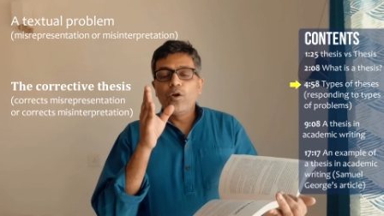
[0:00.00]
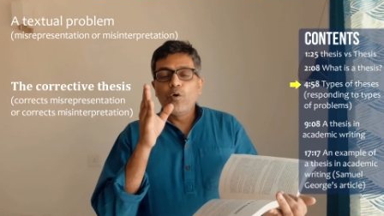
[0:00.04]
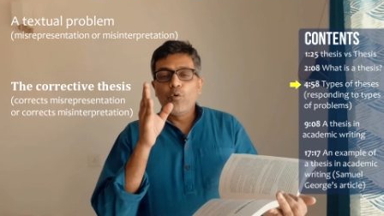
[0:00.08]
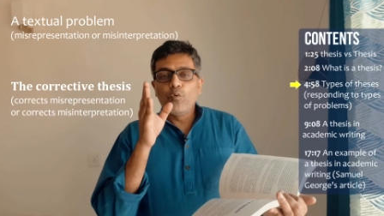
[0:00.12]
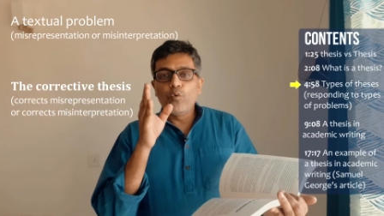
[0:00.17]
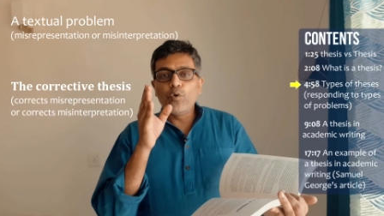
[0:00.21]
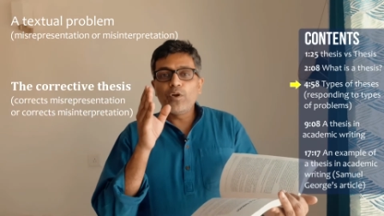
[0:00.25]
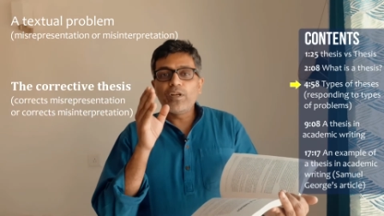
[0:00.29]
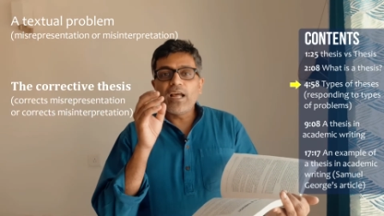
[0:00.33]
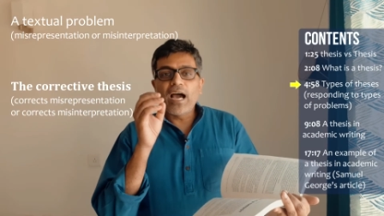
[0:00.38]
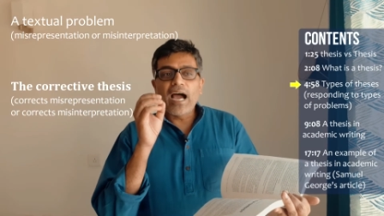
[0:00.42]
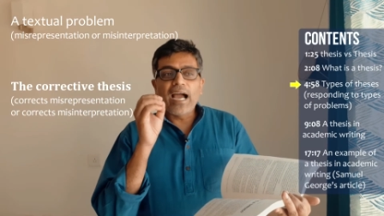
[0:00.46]

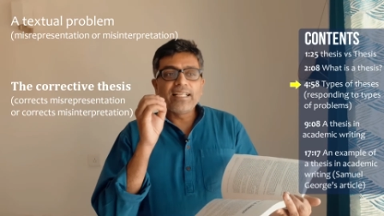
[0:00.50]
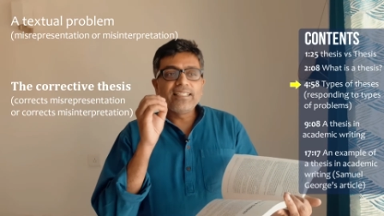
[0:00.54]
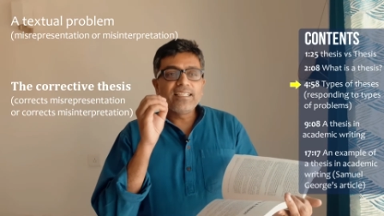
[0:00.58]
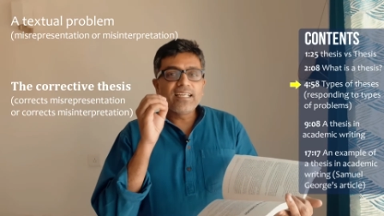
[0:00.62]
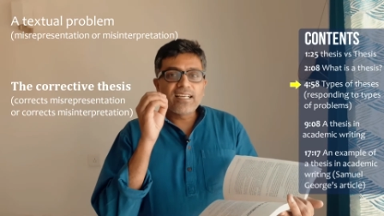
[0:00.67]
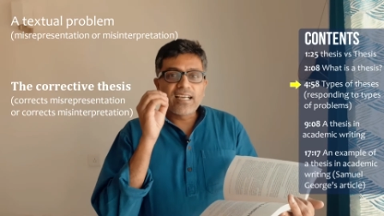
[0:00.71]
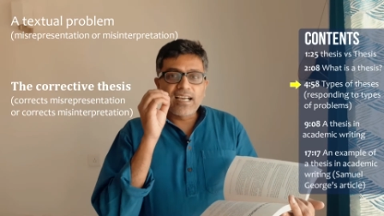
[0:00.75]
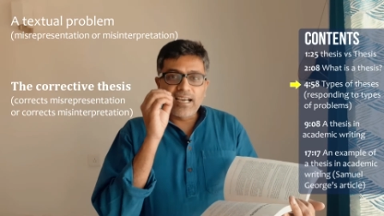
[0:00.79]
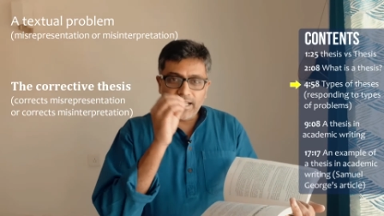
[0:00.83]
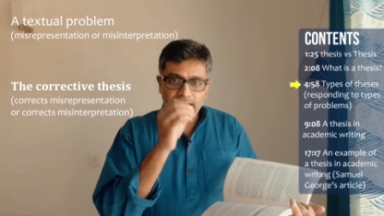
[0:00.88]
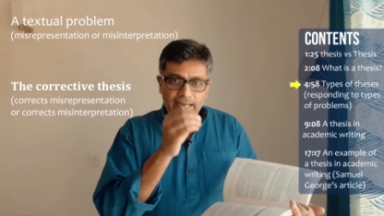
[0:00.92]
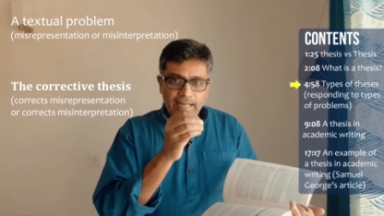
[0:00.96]
would either
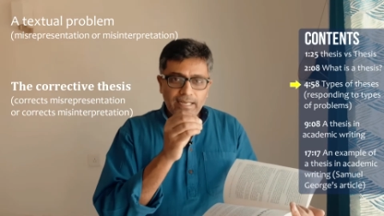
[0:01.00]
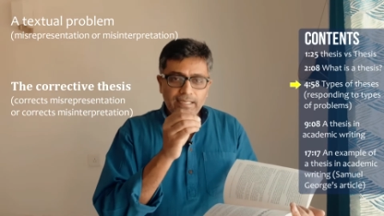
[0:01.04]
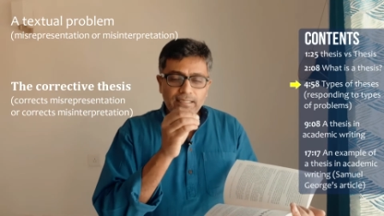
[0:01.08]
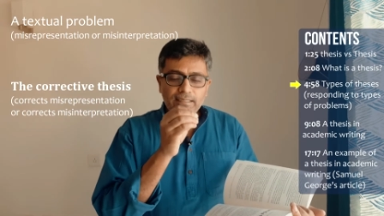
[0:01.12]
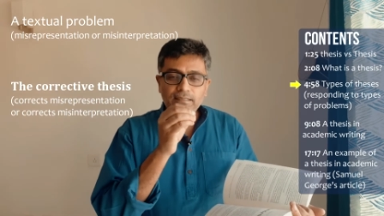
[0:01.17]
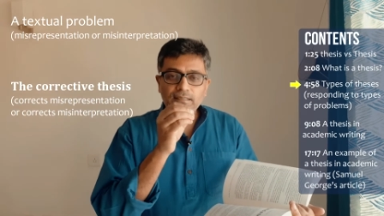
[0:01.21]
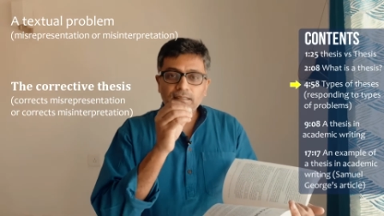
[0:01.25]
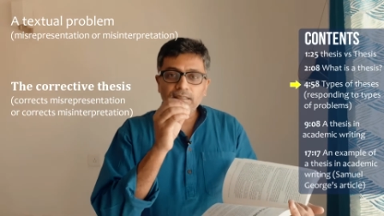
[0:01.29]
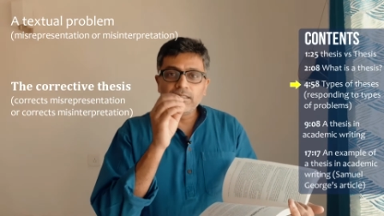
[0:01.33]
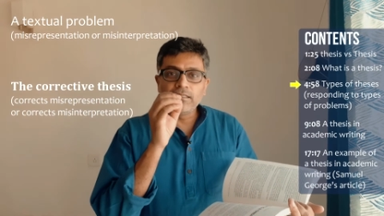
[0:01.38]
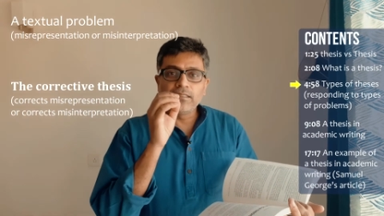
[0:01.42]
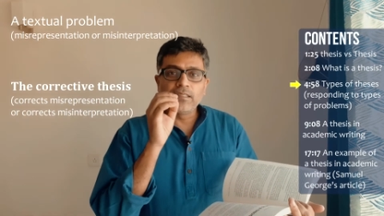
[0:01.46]

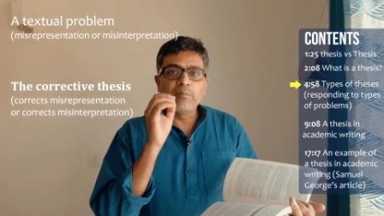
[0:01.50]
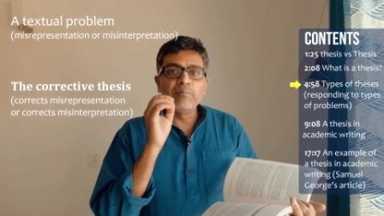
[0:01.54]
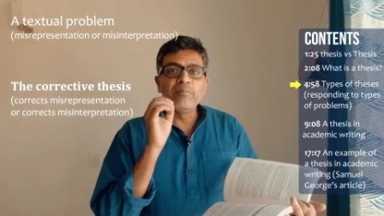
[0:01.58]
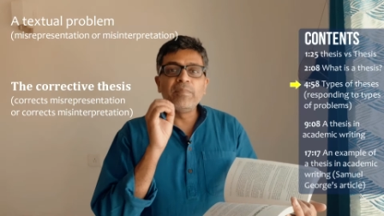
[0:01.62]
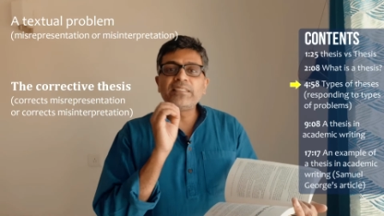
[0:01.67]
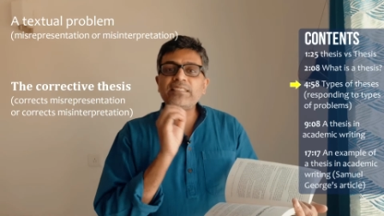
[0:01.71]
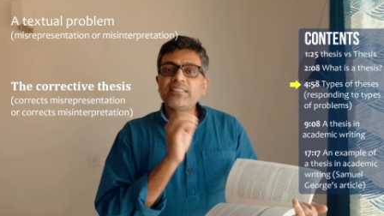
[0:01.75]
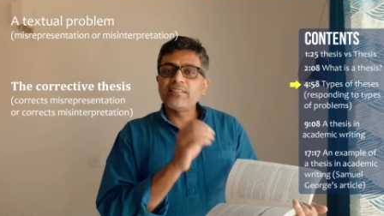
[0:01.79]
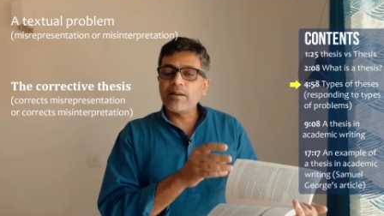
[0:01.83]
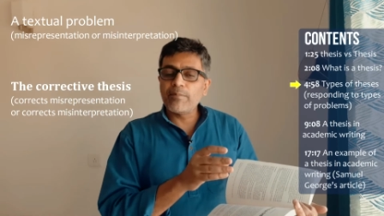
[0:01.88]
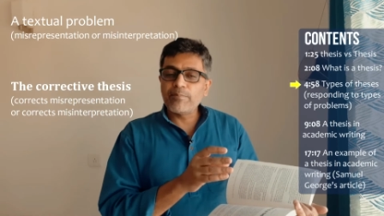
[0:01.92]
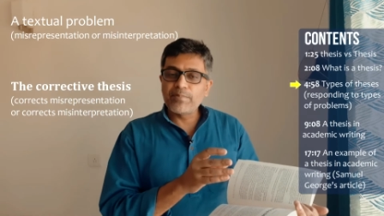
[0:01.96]
correct the
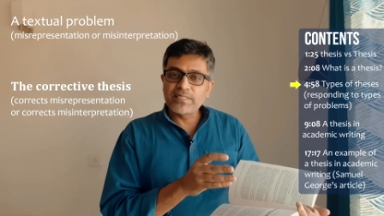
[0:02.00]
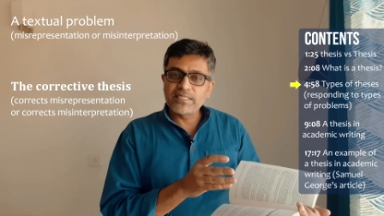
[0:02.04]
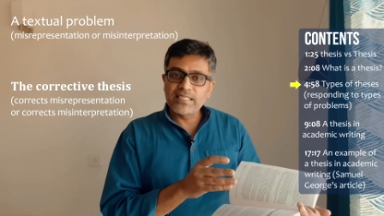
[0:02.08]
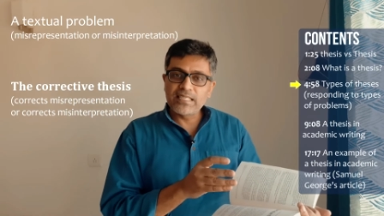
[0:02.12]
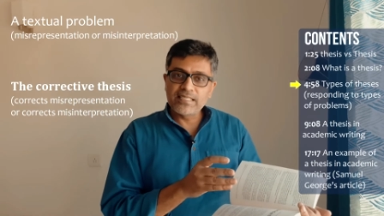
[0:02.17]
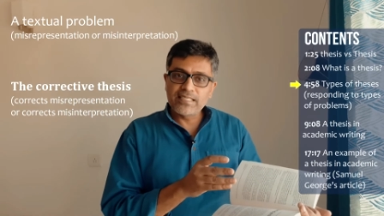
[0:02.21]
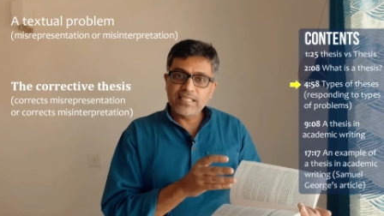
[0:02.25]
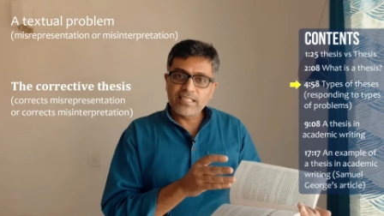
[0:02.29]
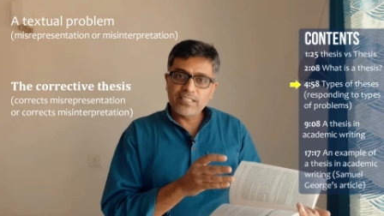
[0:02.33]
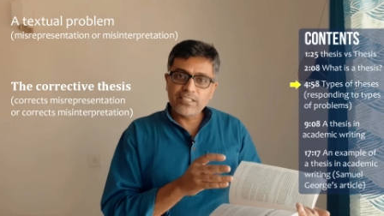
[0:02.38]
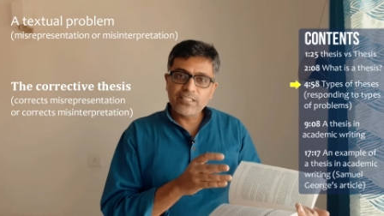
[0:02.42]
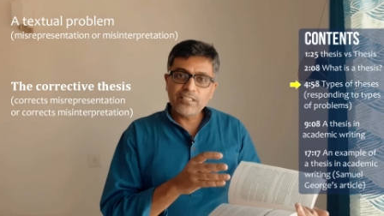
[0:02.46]

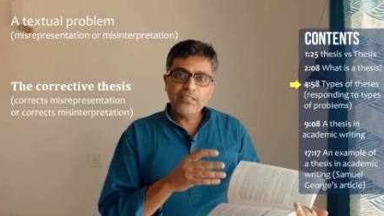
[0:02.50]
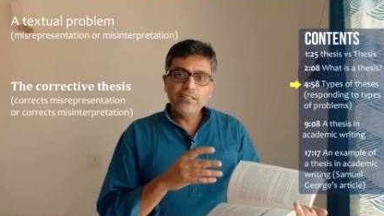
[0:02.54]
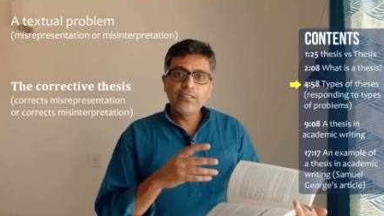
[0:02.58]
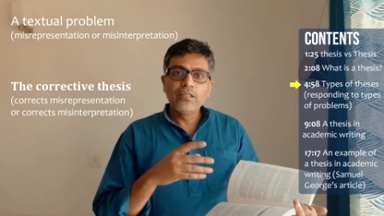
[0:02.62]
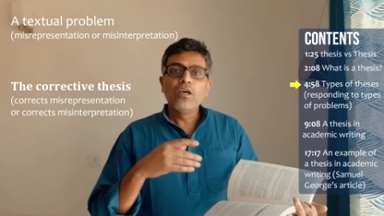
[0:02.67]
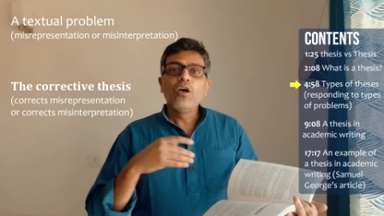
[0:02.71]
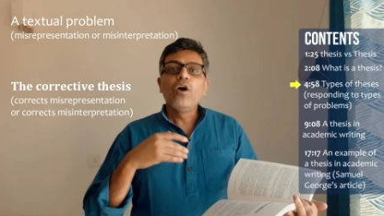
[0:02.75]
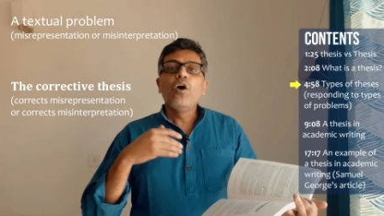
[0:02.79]
misrepresentation